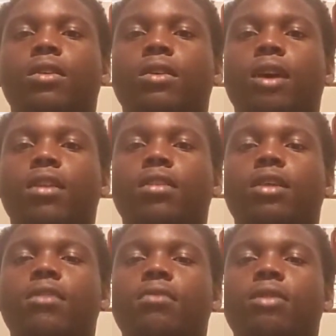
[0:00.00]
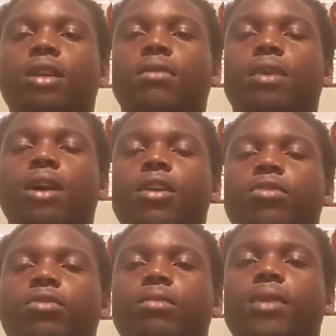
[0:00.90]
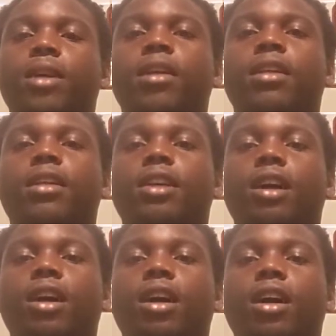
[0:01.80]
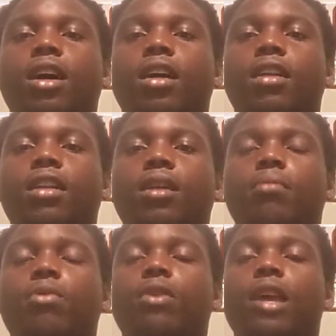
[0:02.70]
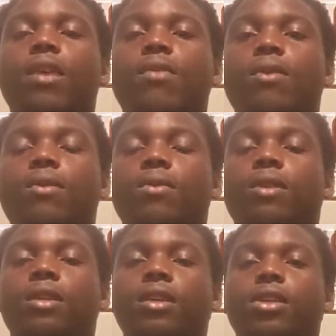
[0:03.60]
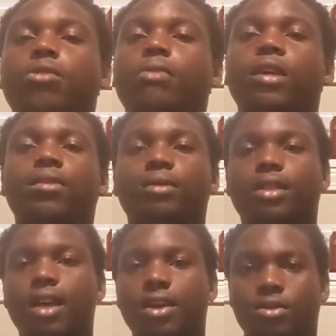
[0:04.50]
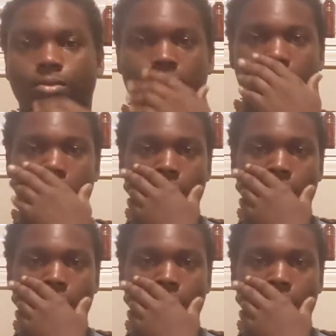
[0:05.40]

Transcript: you gotta understand, when you're dealing with archery, man, a bow and arrow, it don't make no sounds, man.